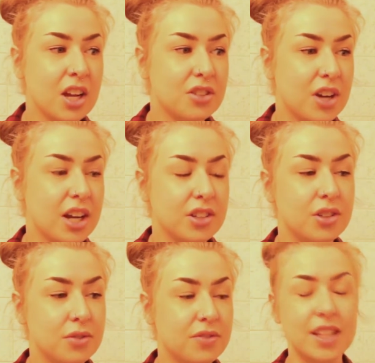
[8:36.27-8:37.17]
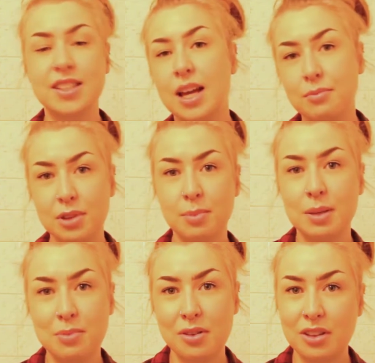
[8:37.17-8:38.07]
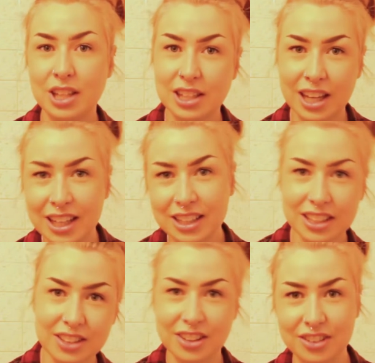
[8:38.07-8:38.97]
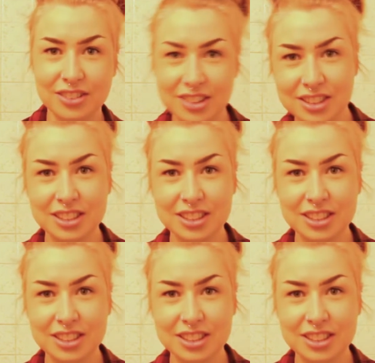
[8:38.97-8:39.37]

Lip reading: trying to FaceTime with people and like, you know,